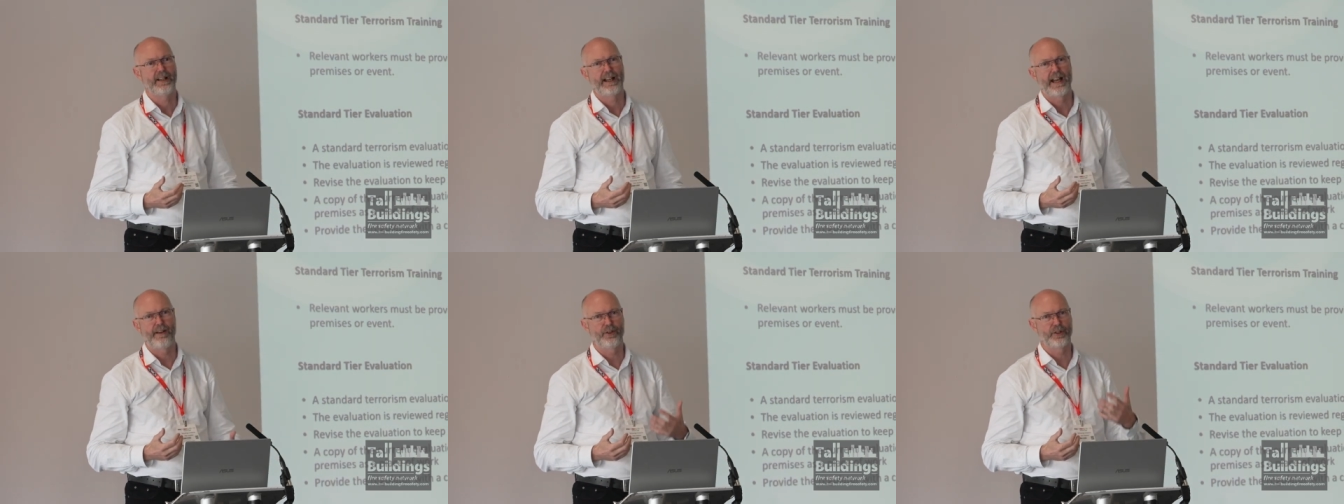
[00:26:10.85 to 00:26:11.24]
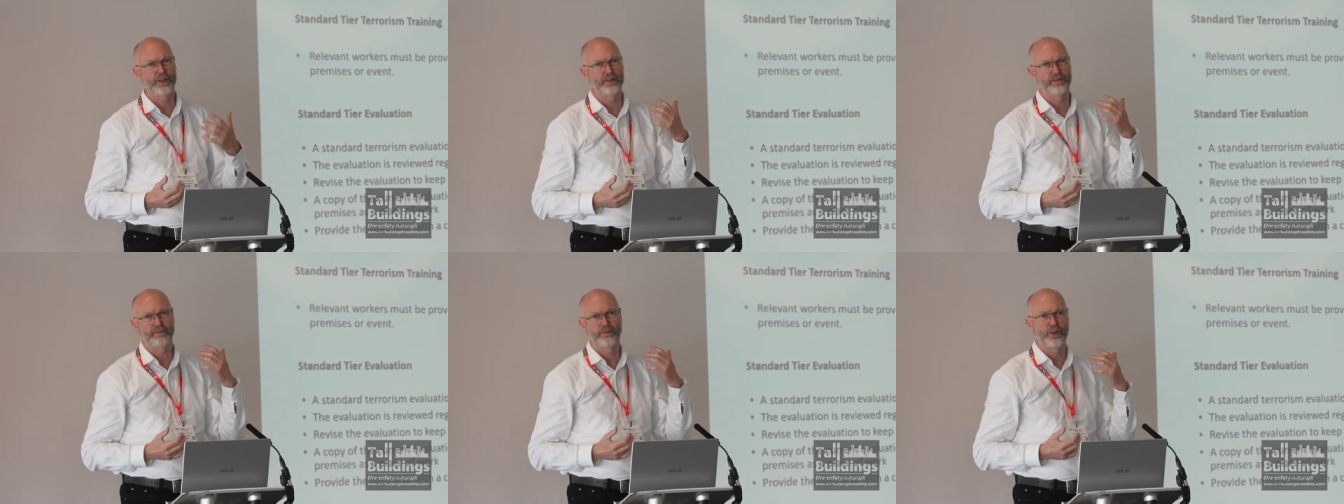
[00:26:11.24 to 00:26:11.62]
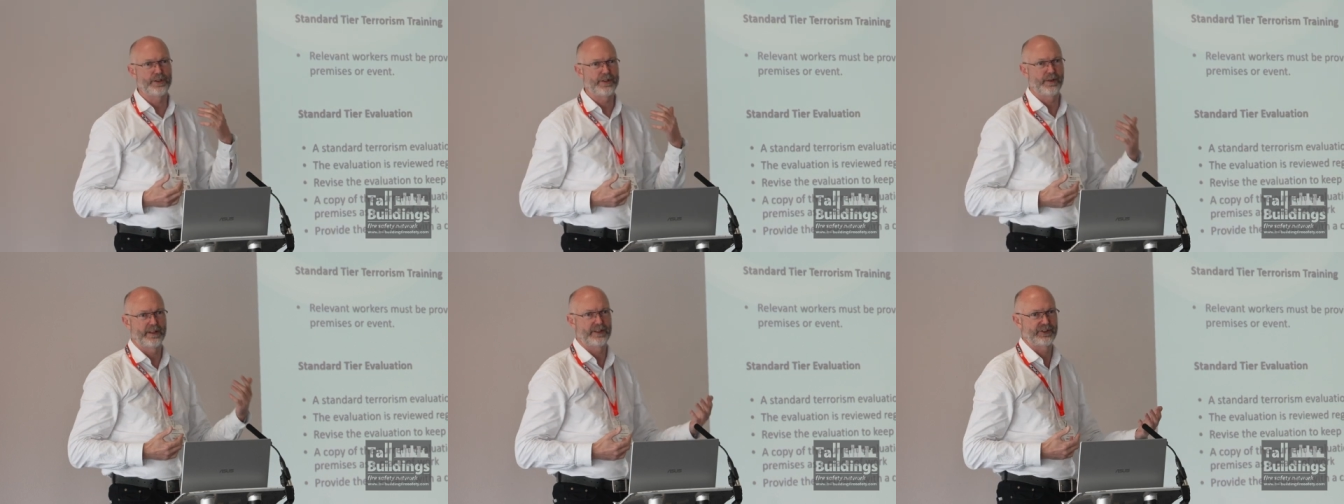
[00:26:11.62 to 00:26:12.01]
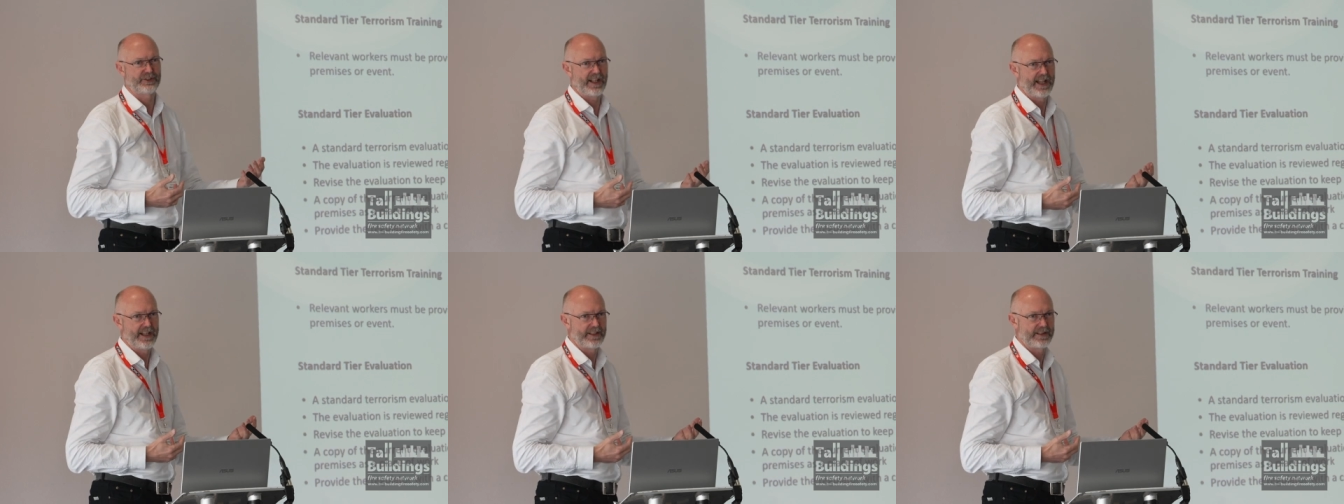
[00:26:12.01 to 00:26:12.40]
have a look at what you
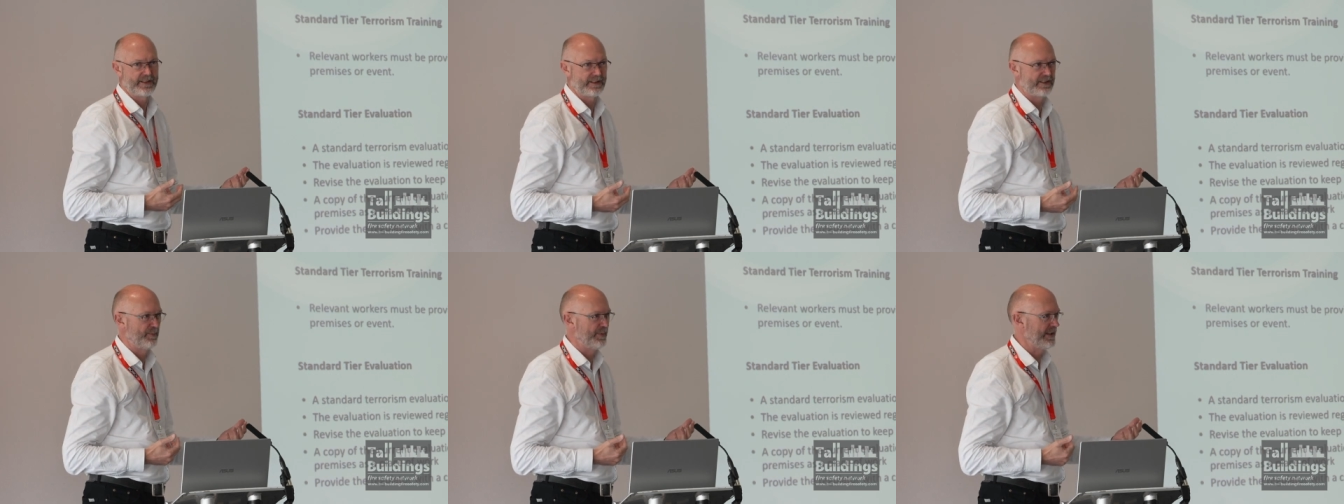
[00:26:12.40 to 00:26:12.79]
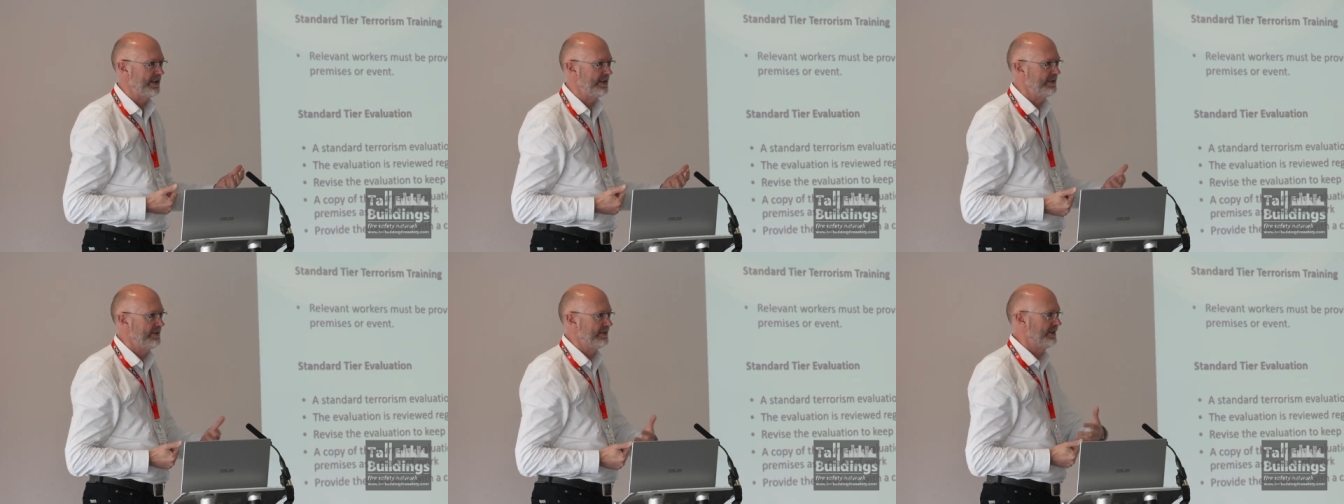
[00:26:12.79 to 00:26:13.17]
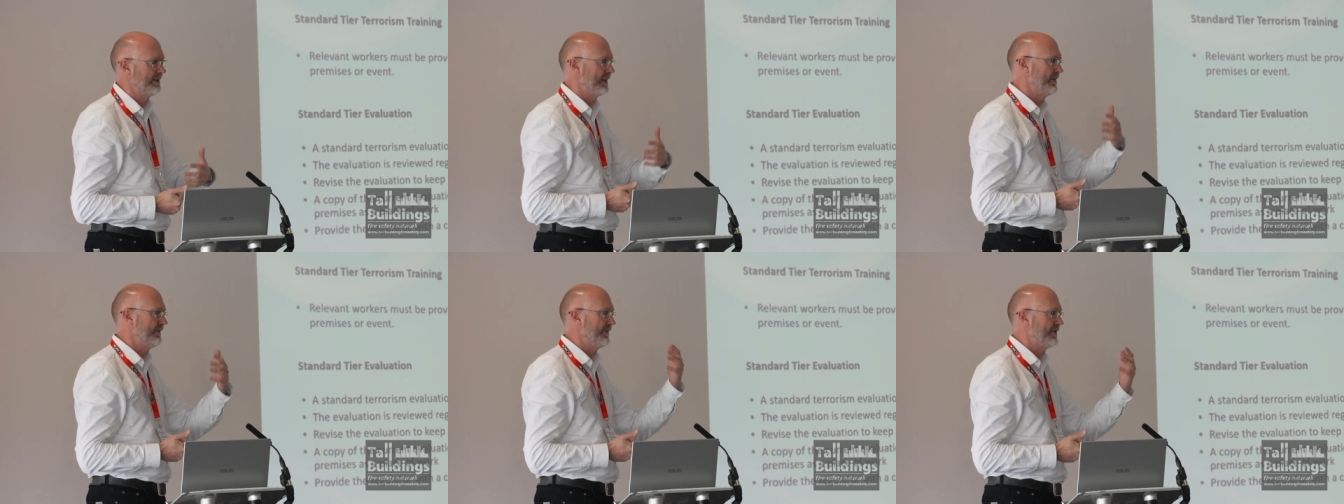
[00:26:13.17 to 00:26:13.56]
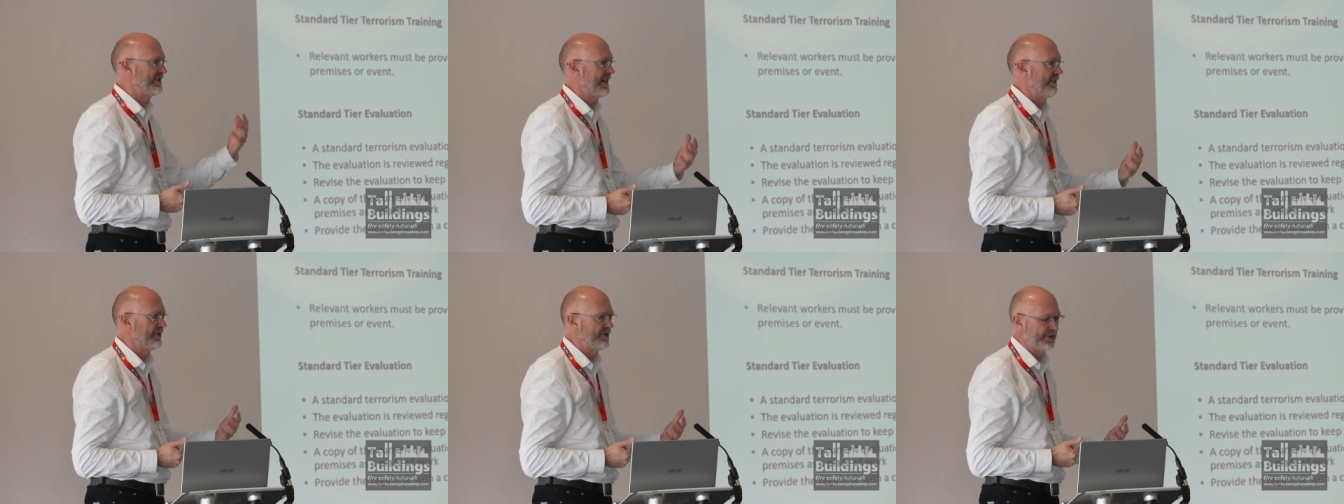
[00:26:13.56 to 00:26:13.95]
understand to be, you know, the
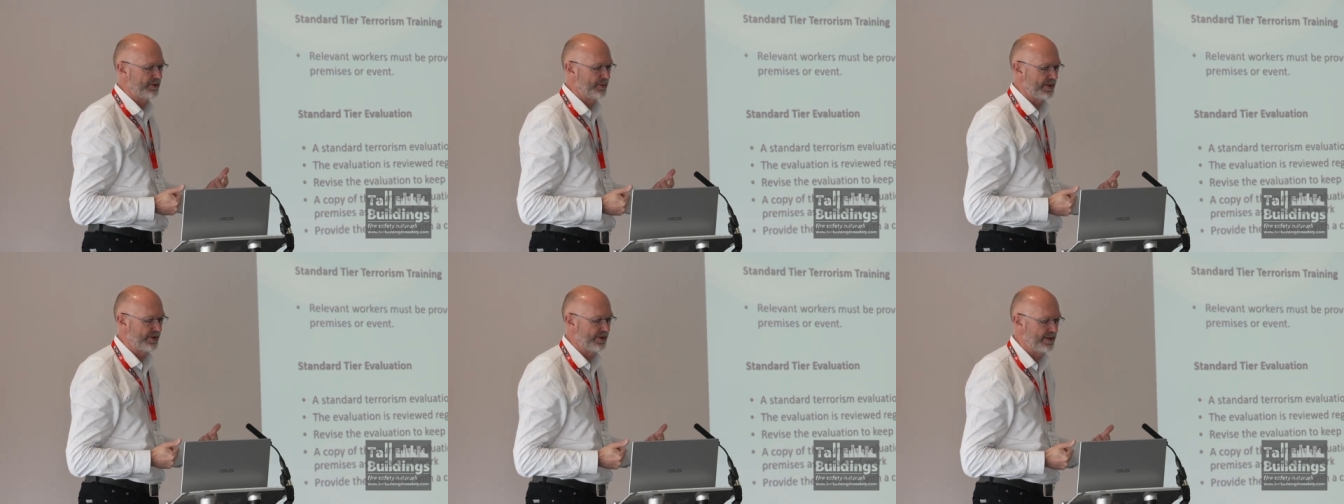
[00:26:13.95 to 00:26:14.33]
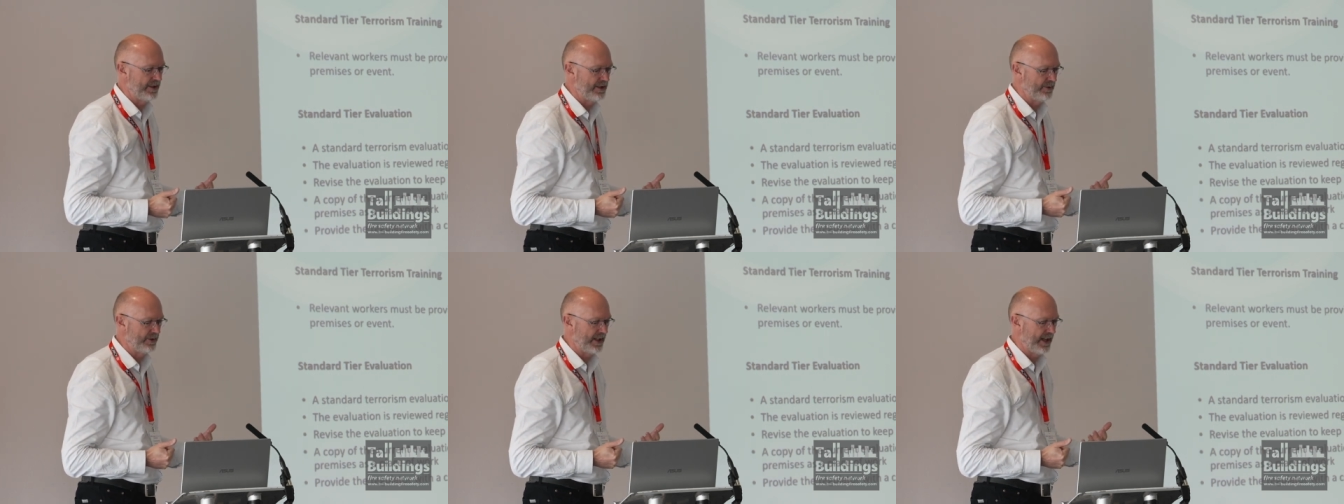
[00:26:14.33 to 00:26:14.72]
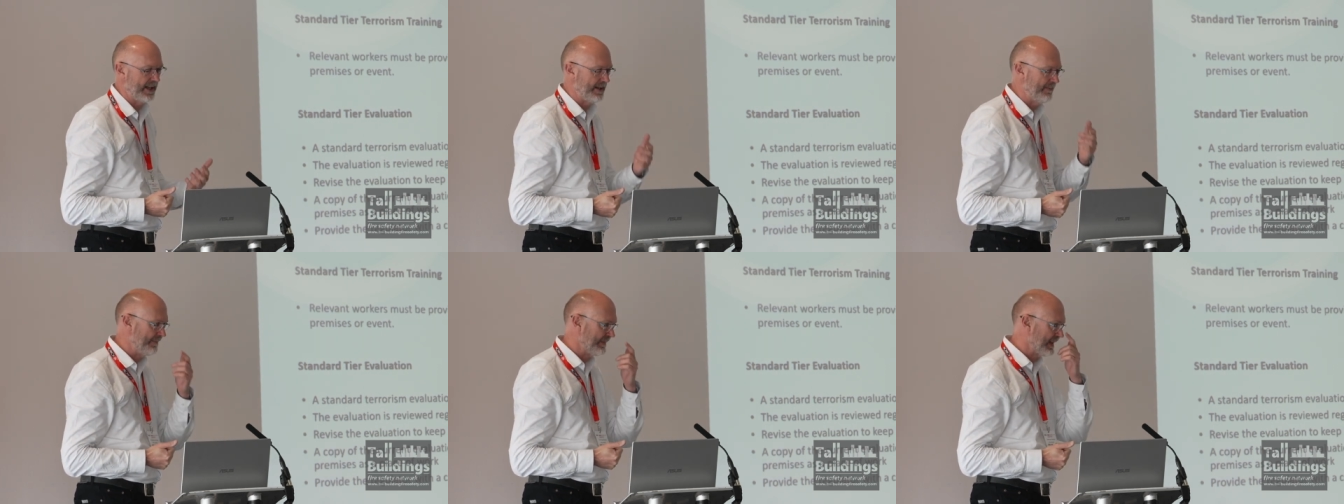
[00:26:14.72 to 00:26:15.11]
terror situation in the UK.